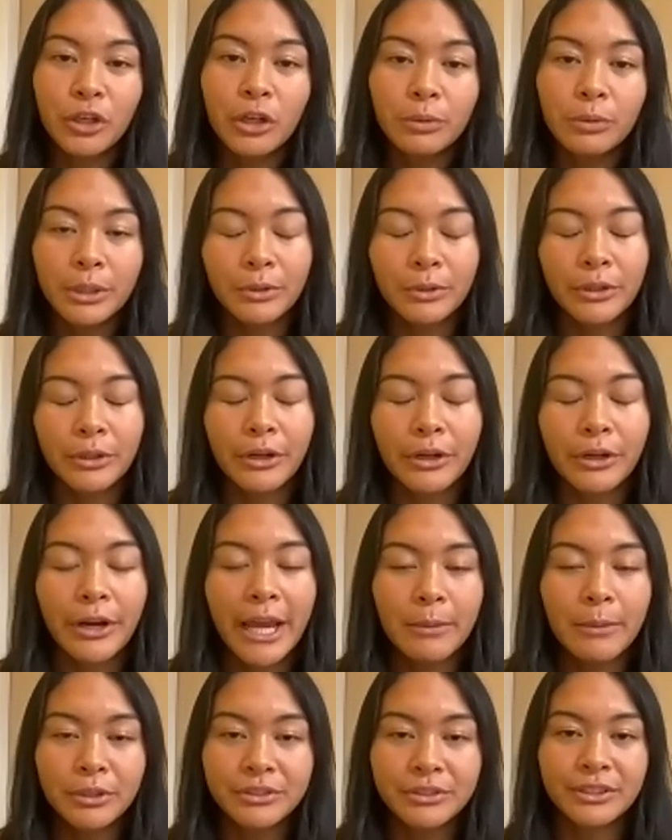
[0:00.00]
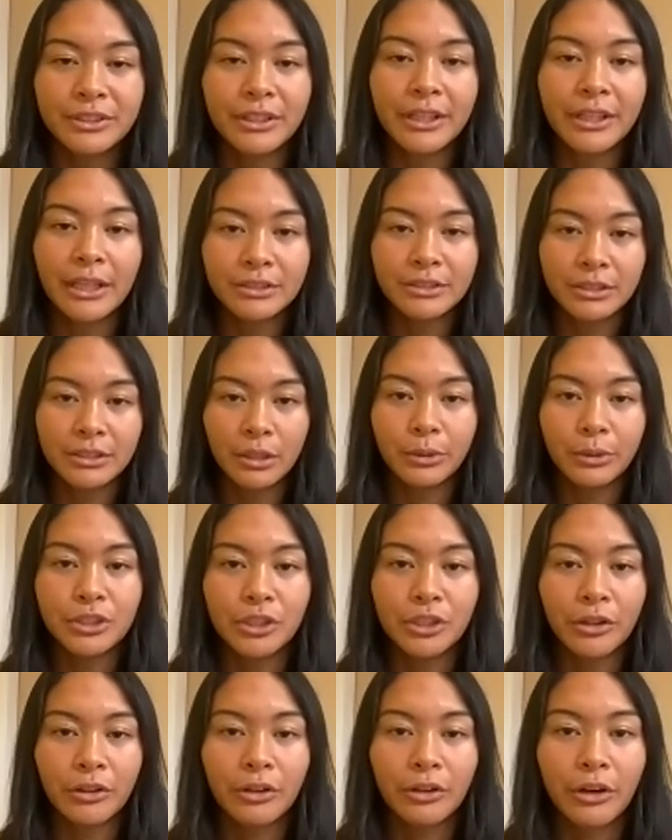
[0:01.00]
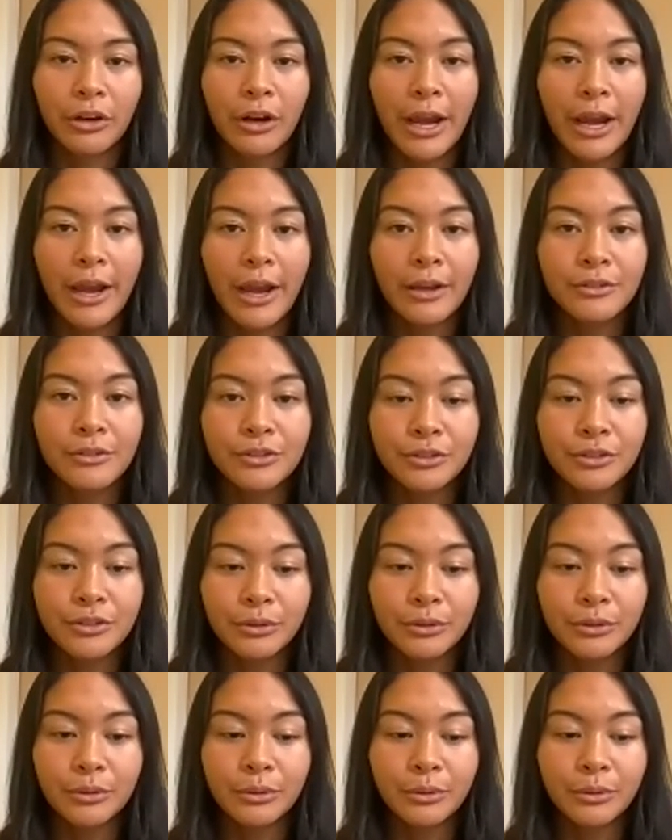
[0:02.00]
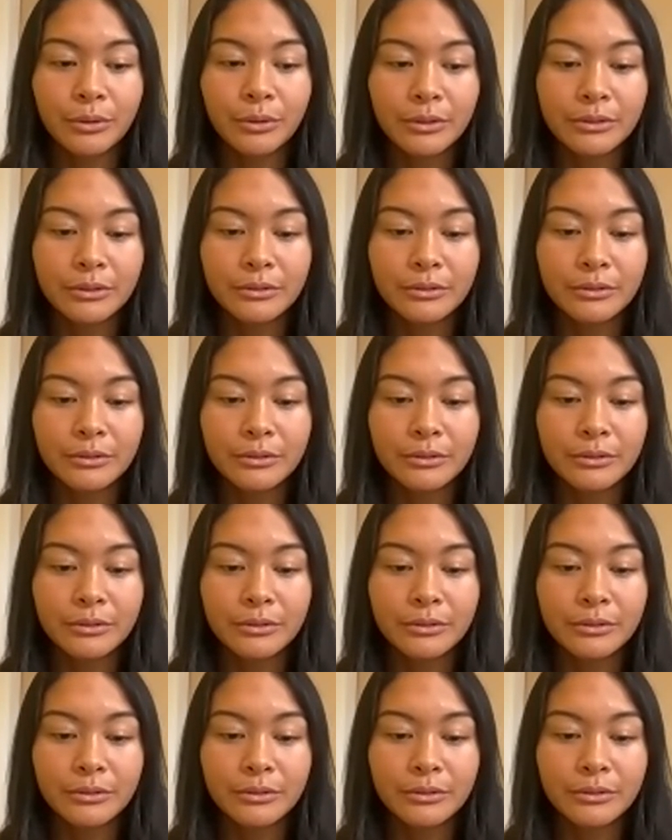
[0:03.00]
We were able to get to know each other and to